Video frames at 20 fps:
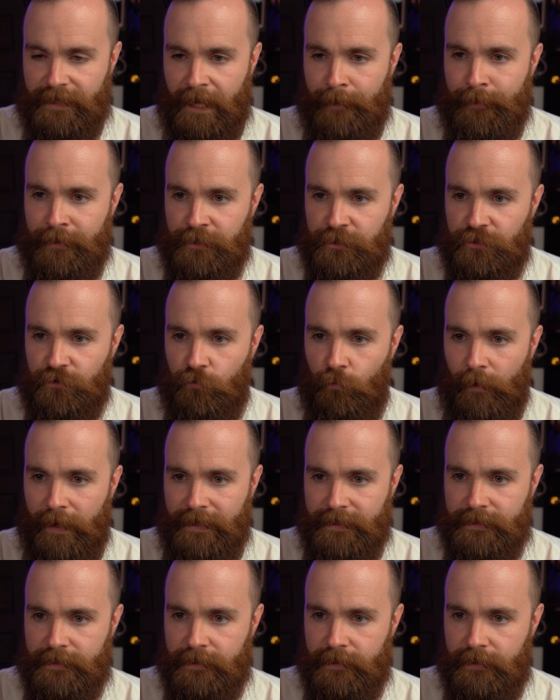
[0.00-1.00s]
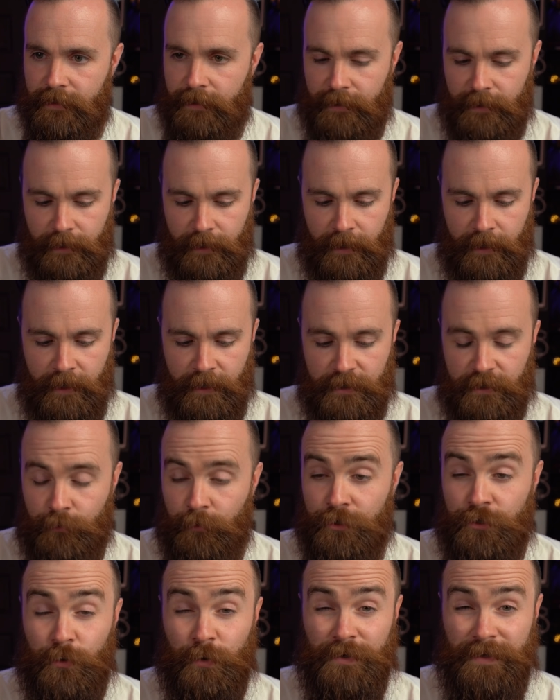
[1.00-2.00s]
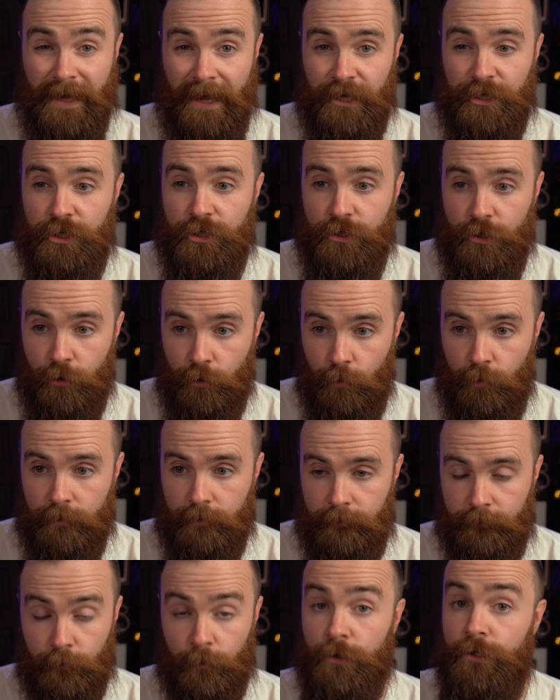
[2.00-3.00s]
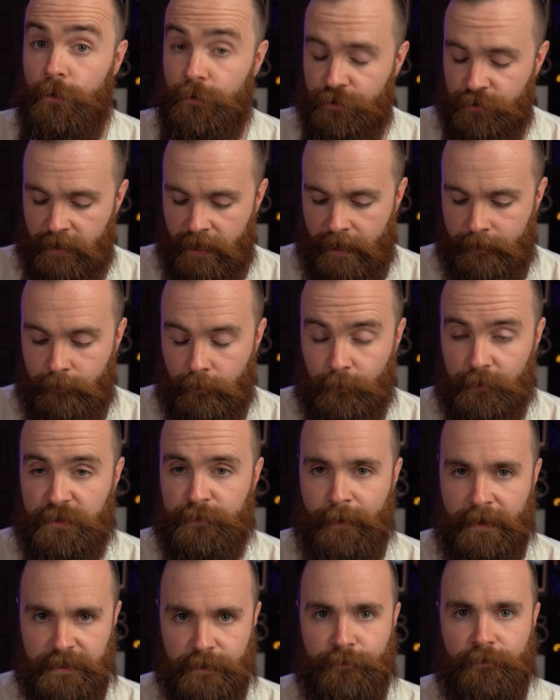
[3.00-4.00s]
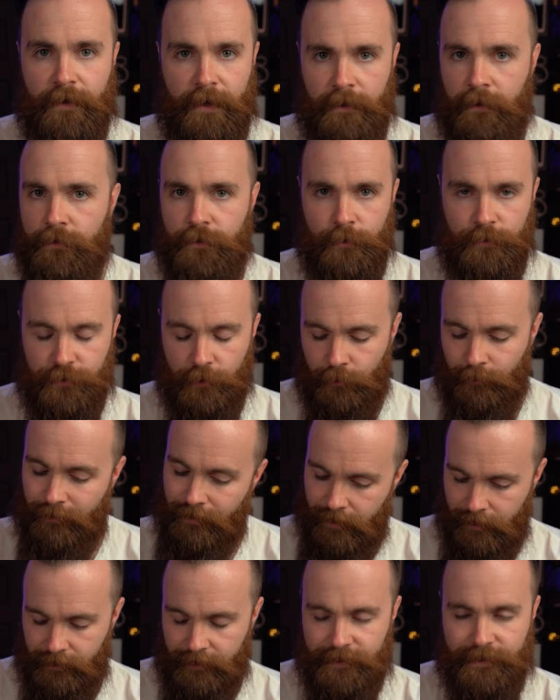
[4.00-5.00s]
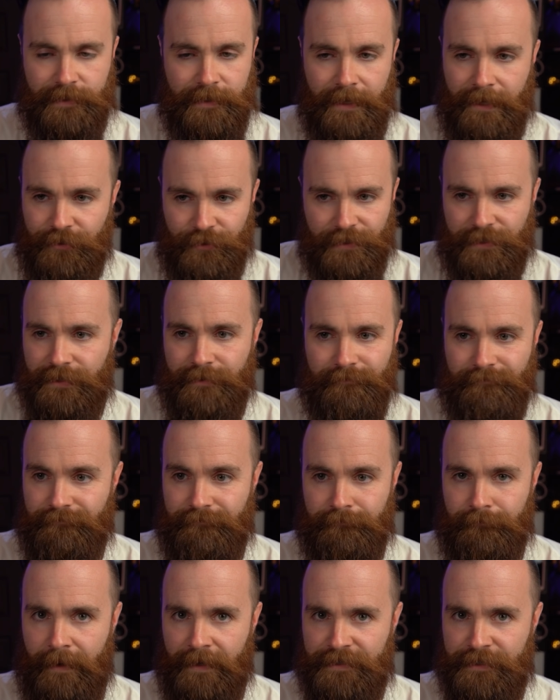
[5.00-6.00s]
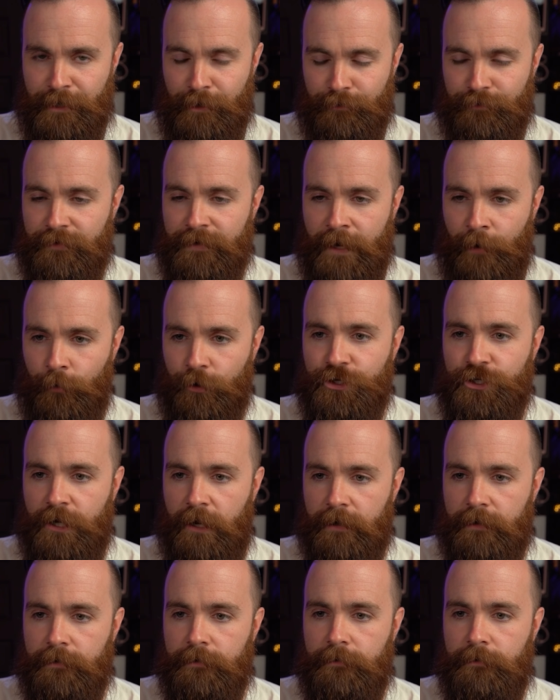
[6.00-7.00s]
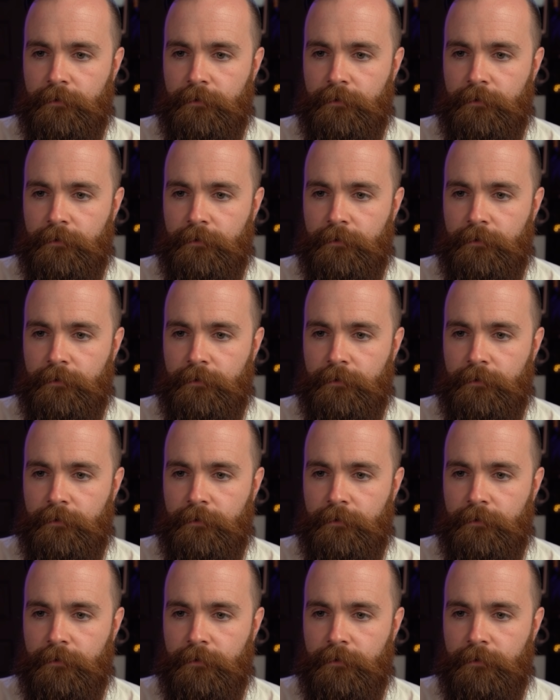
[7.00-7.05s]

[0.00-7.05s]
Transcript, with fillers: Type in twint, then we'll do a dash u for a username, and we'll specify a user. Let's say just myself, NetworkChuck.